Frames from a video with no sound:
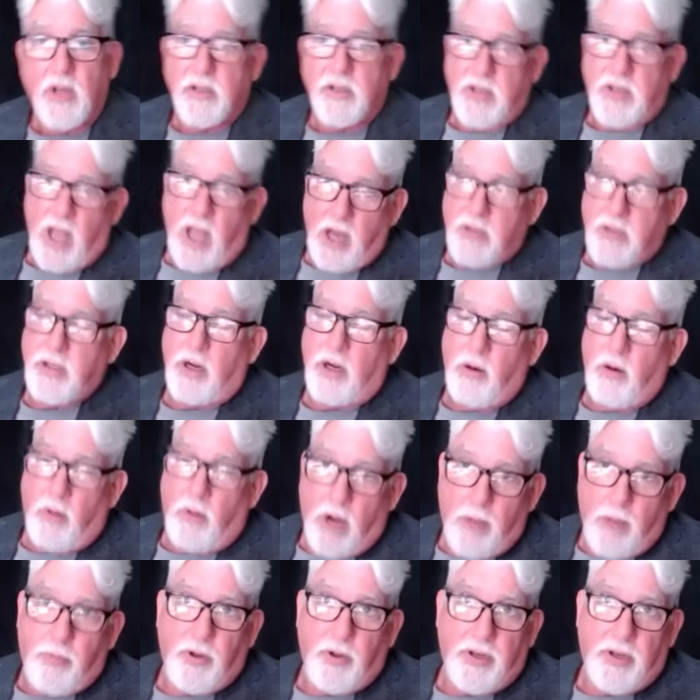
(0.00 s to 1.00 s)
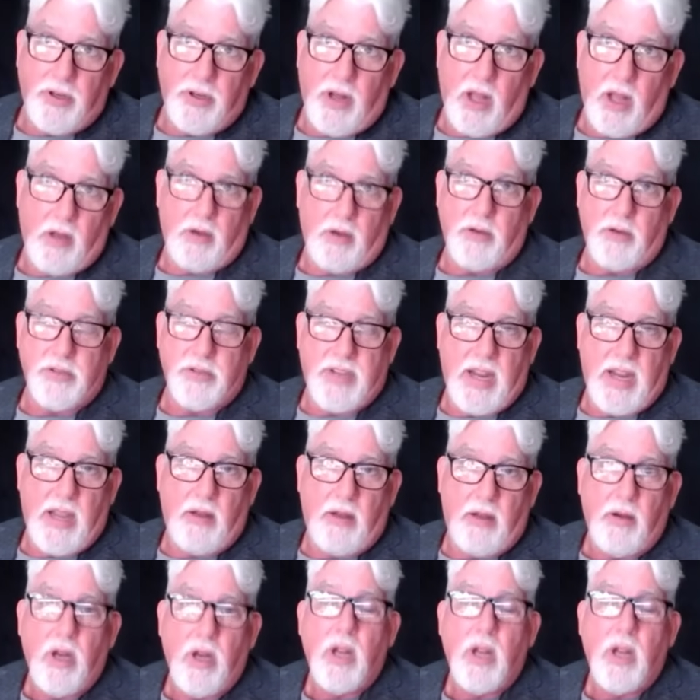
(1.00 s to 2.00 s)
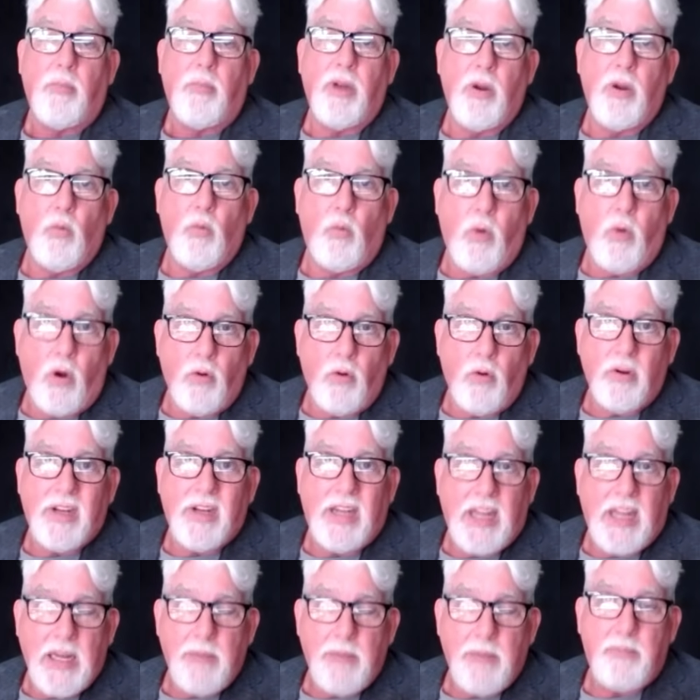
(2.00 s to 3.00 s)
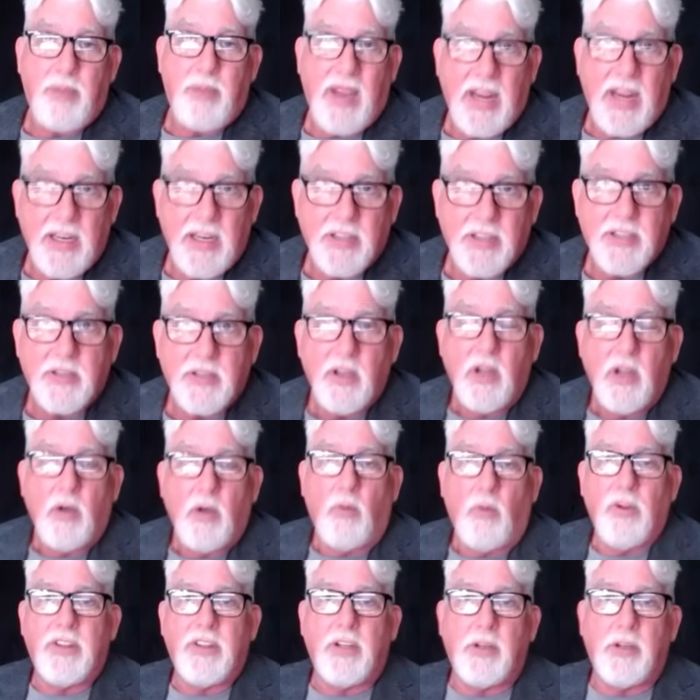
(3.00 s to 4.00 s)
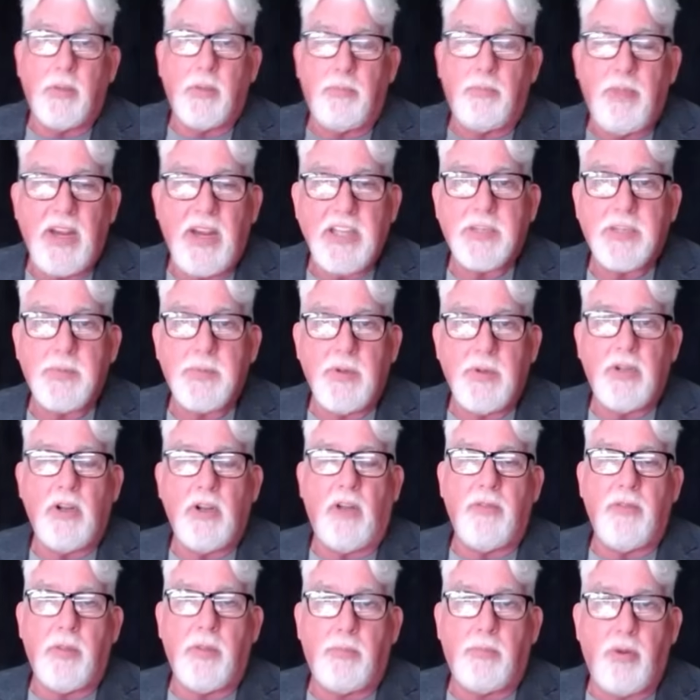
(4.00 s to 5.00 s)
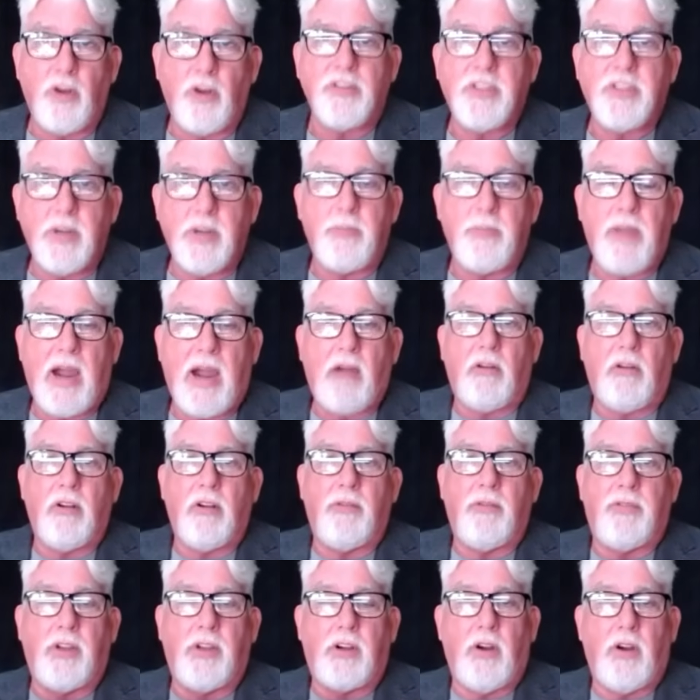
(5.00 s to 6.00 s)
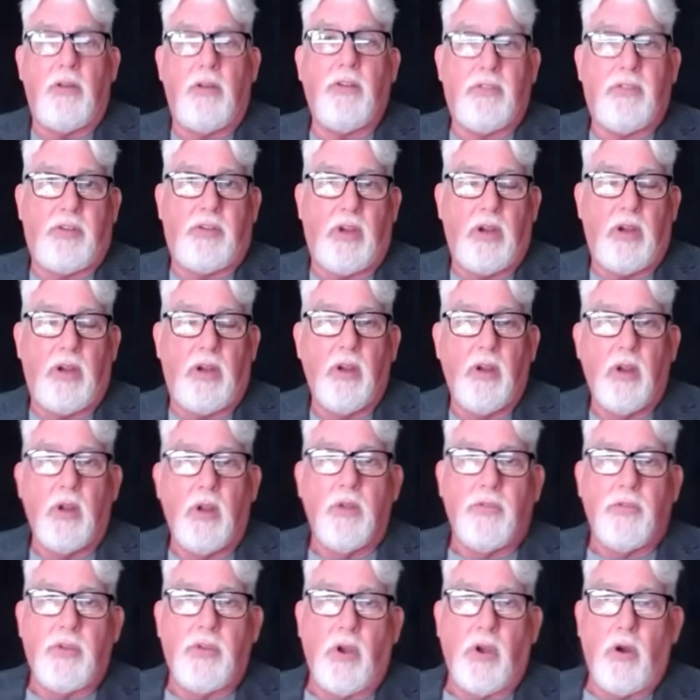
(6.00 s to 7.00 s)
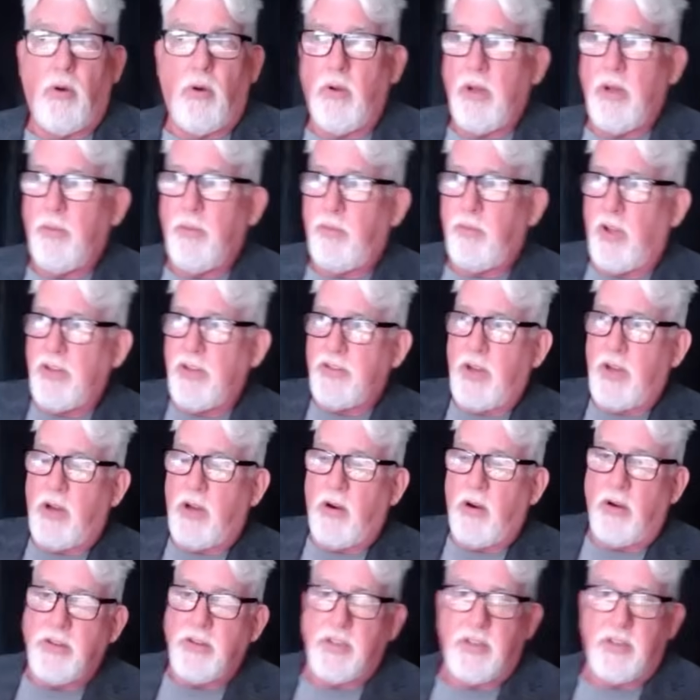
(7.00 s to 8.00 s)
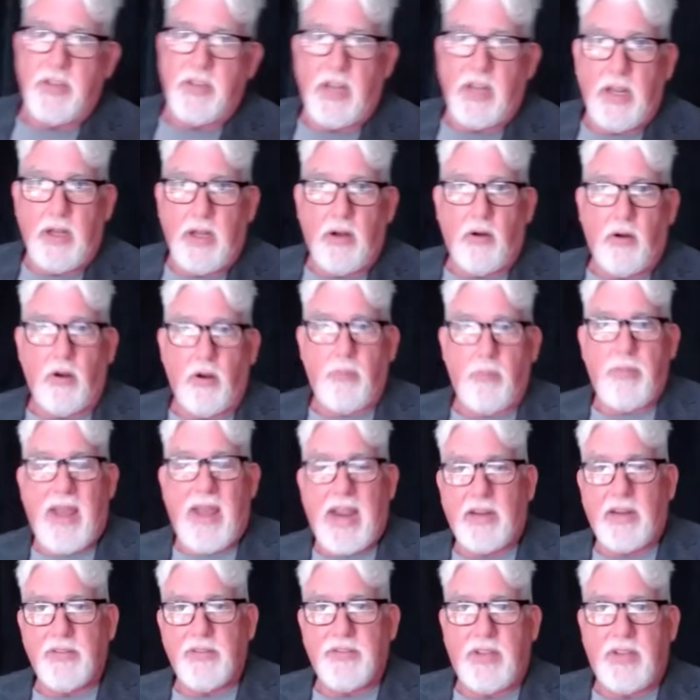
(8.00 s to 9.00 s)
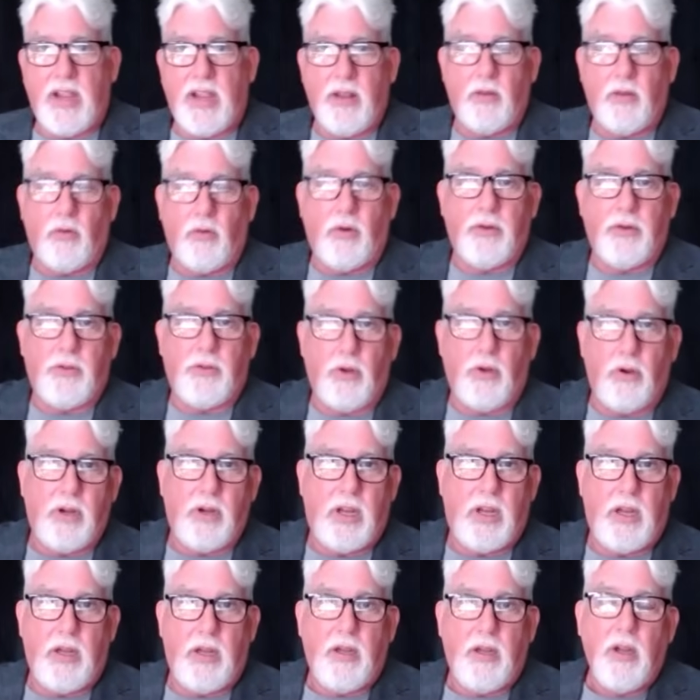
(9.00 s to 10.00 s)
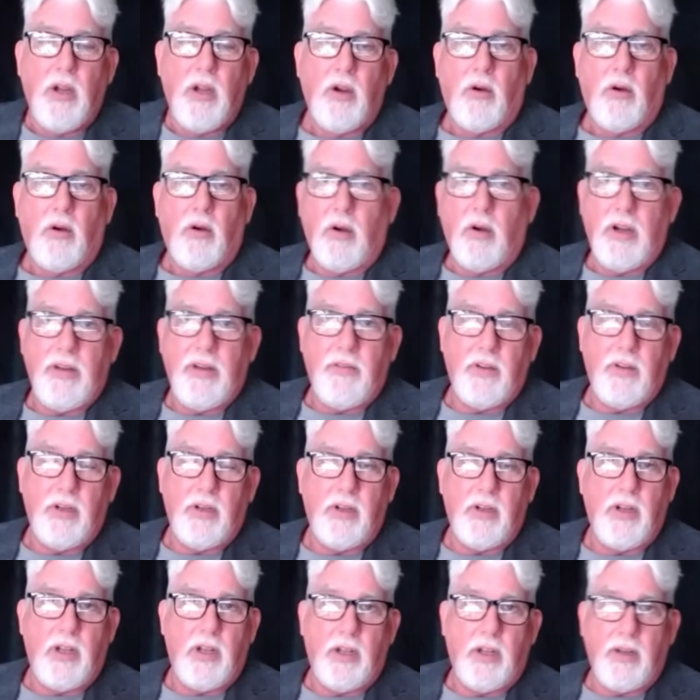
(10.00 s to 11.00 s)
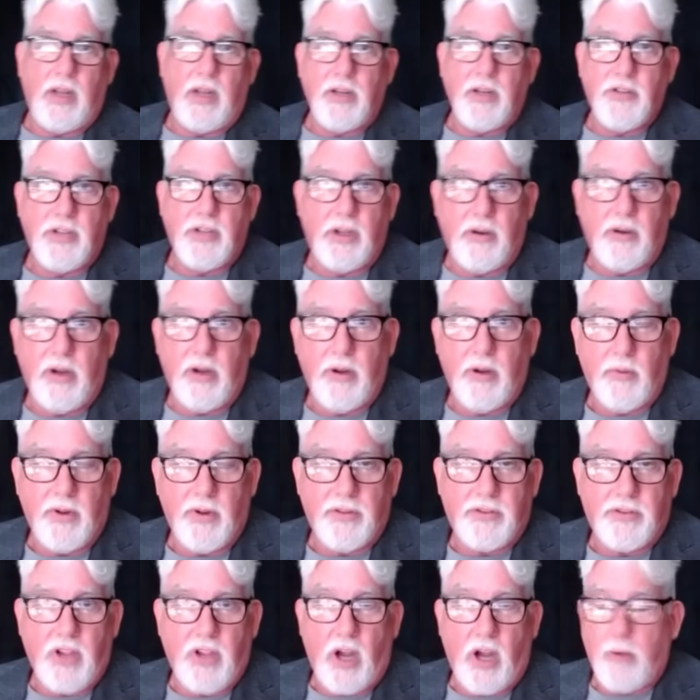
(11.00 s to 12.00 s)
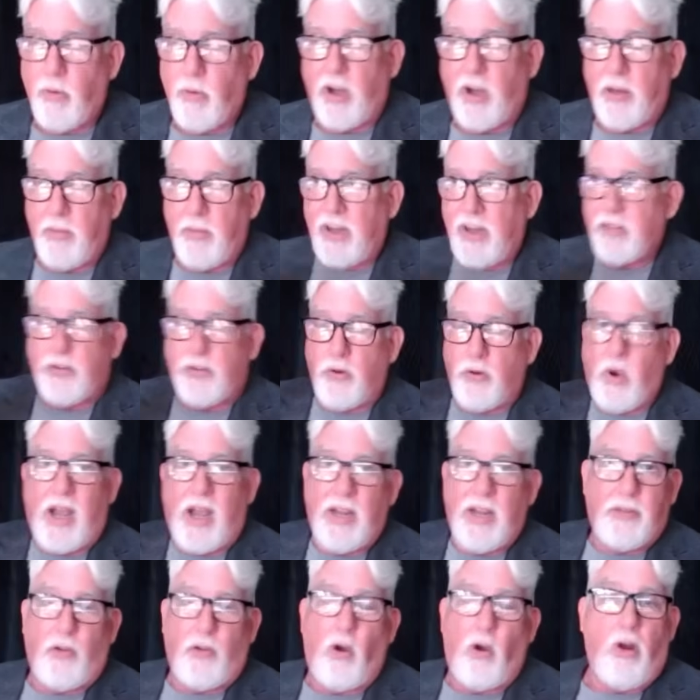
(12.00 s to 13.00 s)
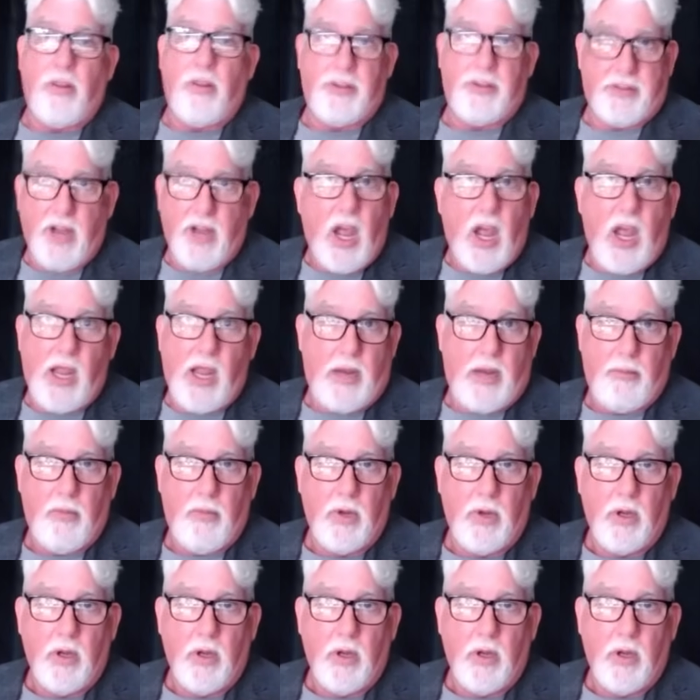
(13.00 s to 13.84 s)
Stocks will go up when the dollar goes down, but it won't keep pace with the debasement of the purchasing power of the currency. So in places like Argentina or Pakistan or Turkey or even Nigeria, where the stock market makes new highs all the time,